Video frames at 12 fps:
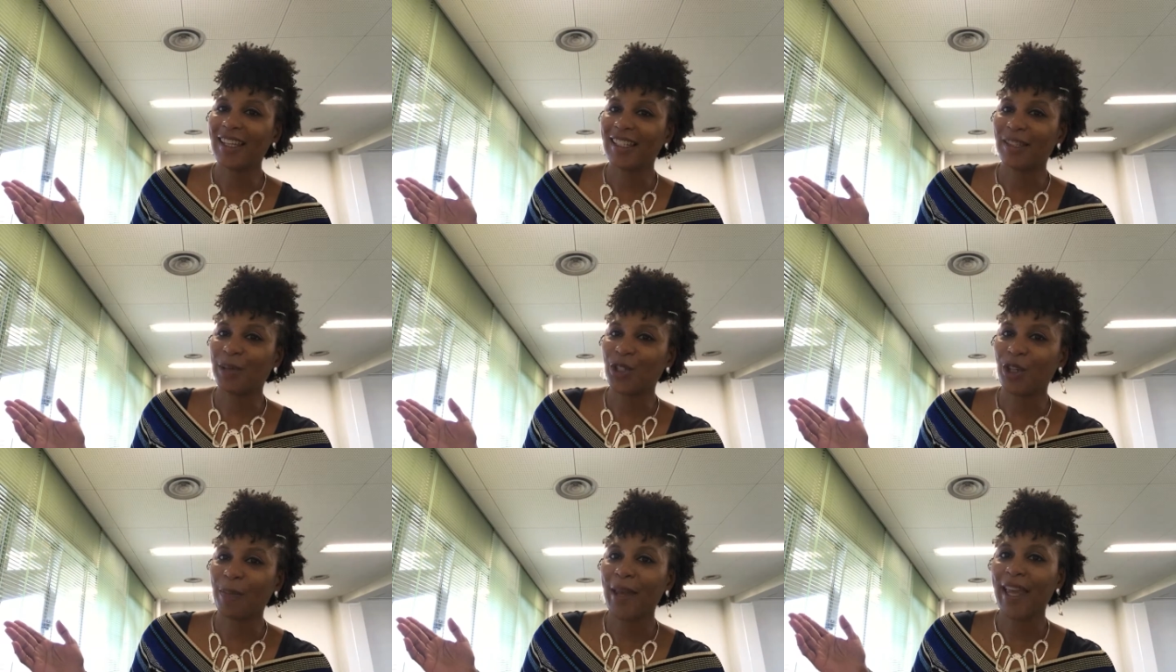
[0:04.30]
it's
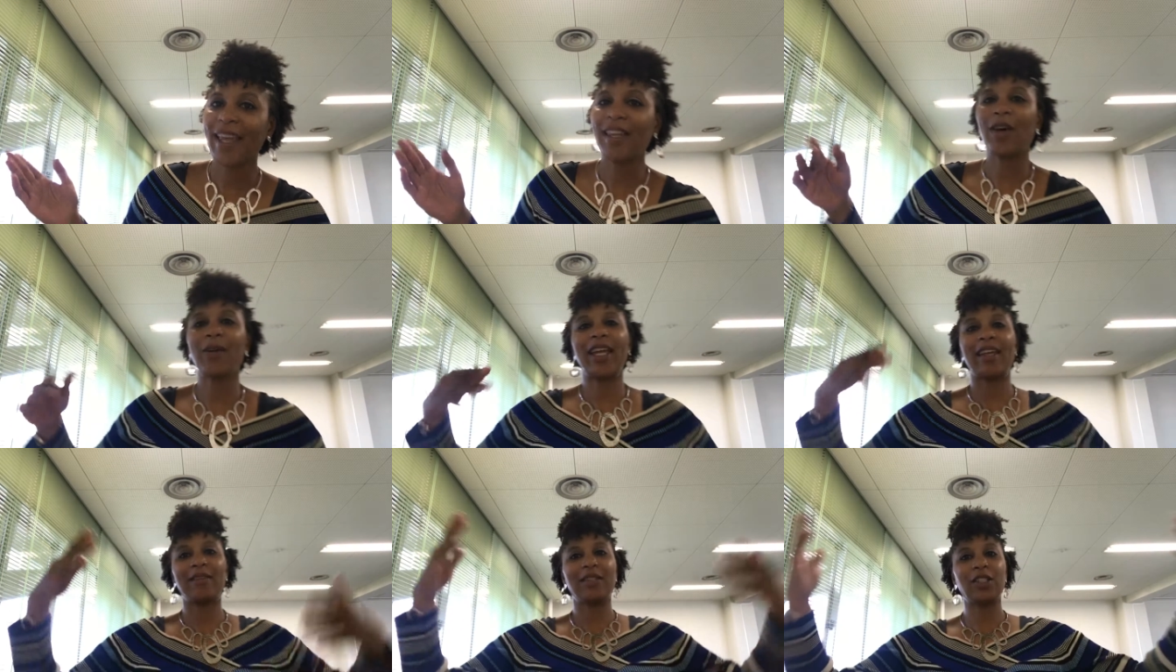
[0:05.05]
Miss Champagne.
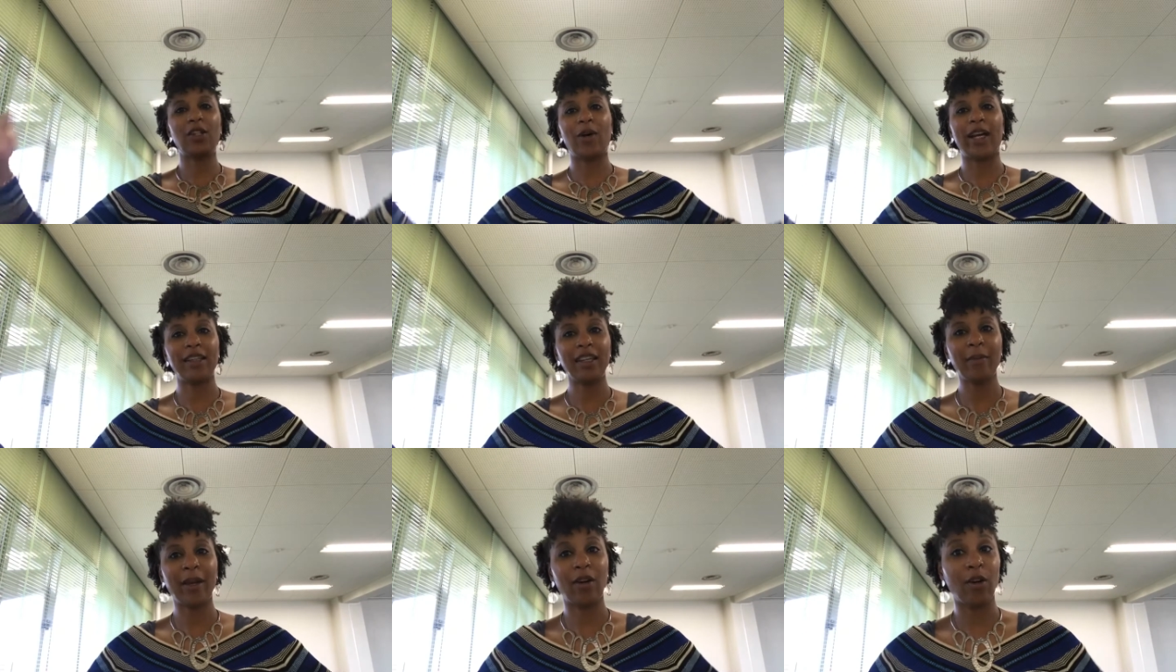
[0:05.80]
Okay, so I
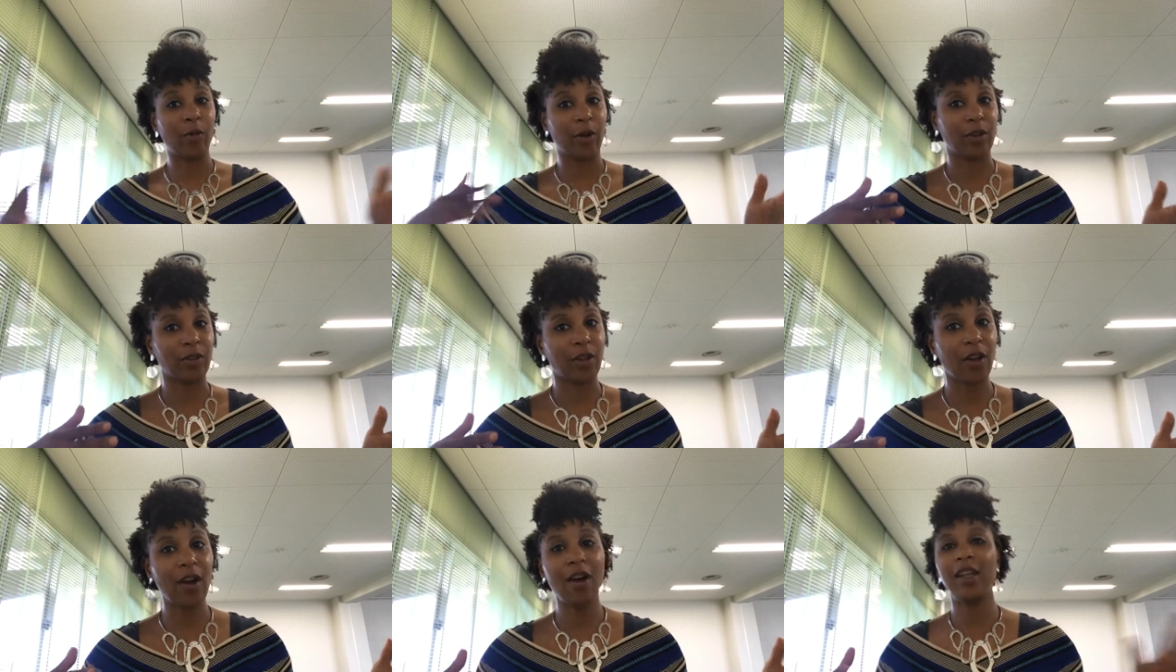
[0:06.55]
think my coworkers are
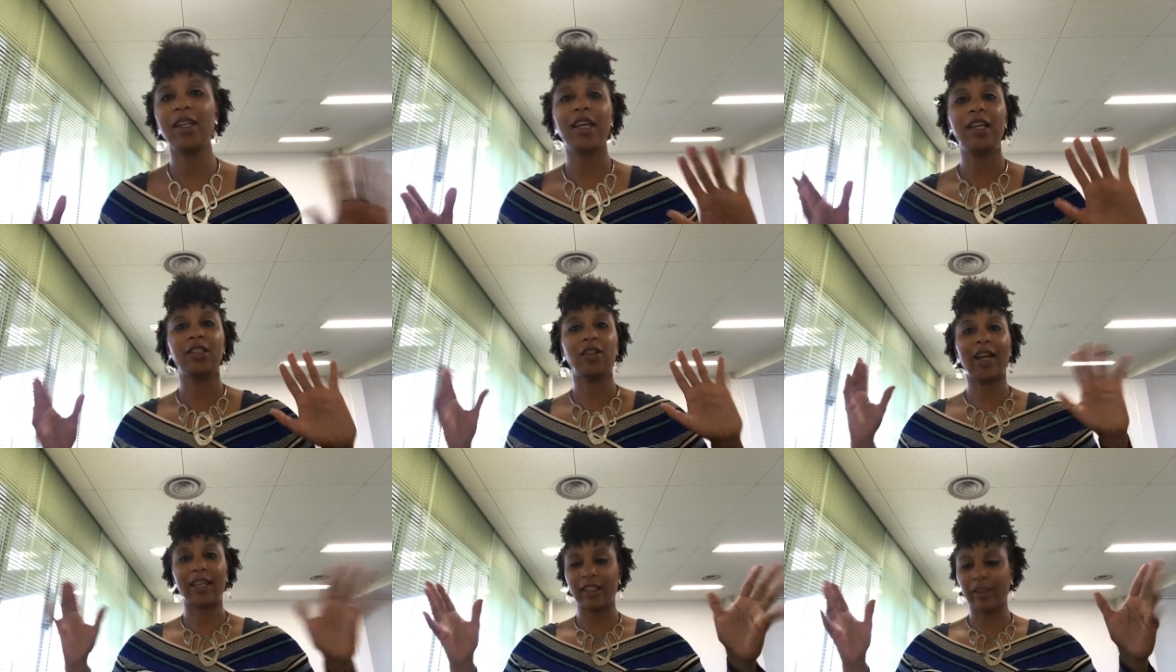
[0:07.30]
gone, so
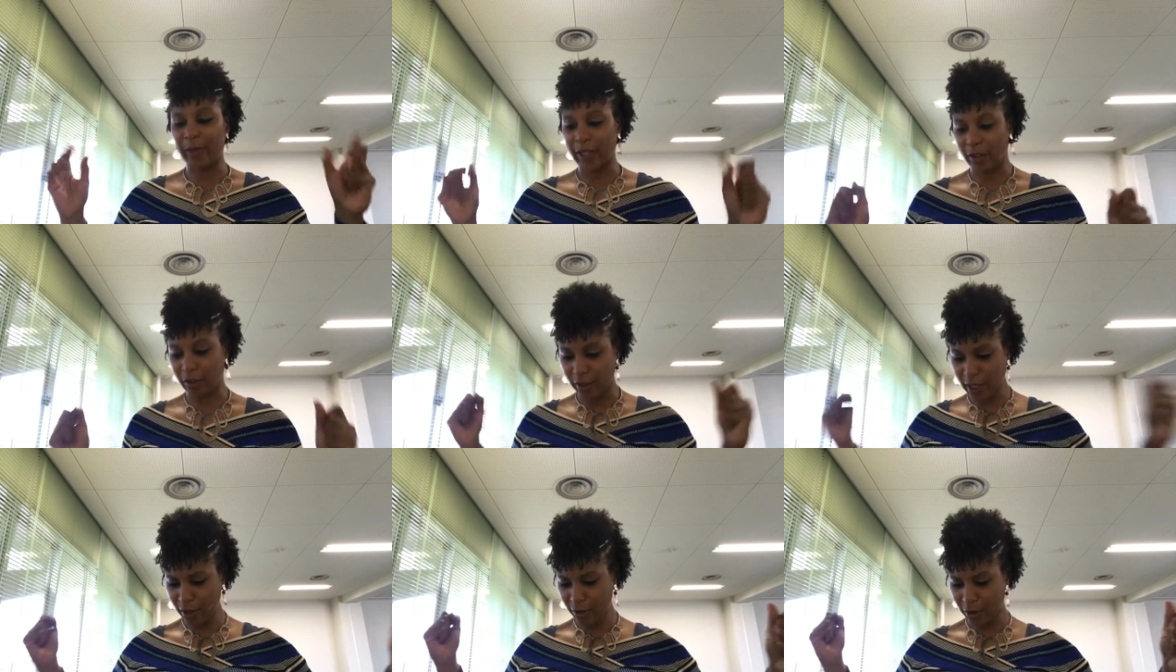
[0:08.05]
I can speak a little
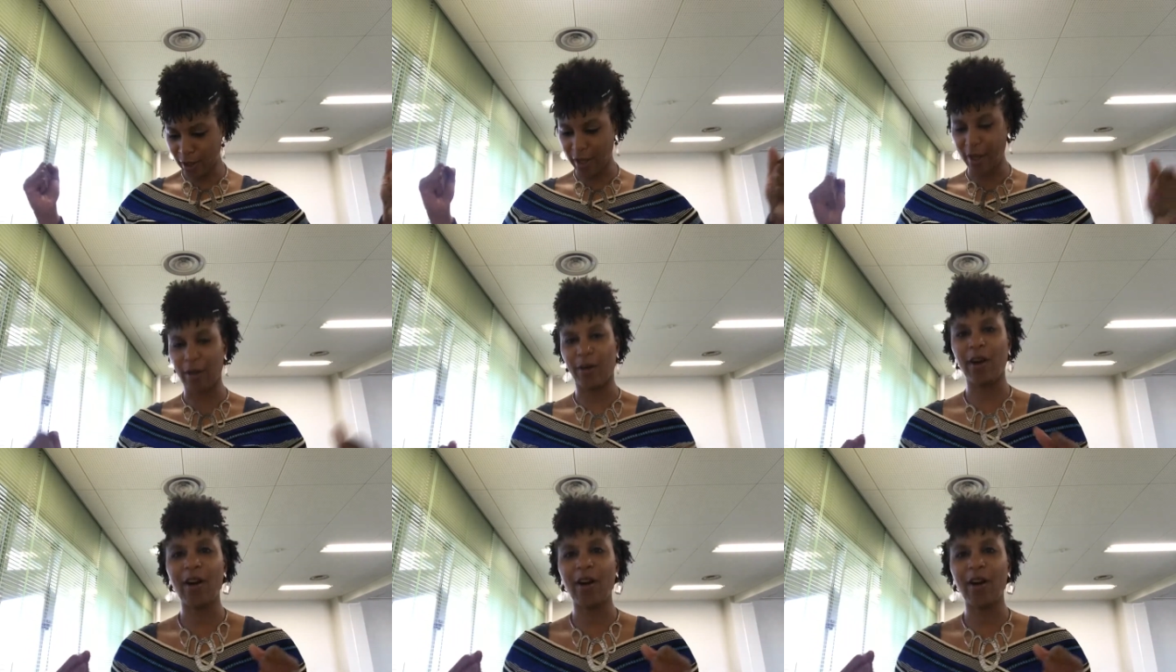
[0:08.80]
louder now.